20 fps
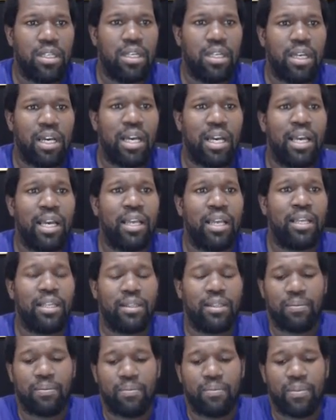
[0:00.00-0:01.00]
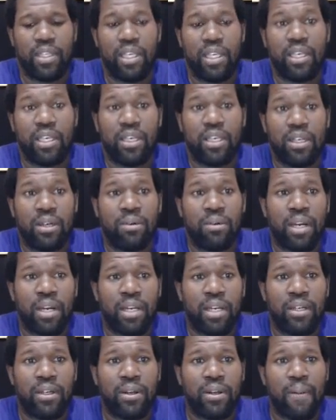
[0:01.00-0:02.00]
All right, here you go,
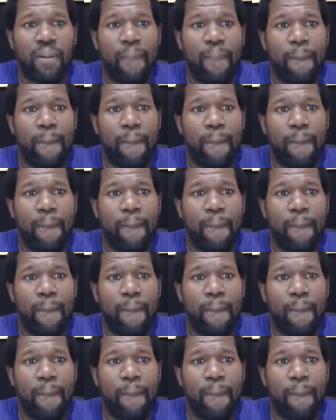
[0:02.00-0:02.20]
right here.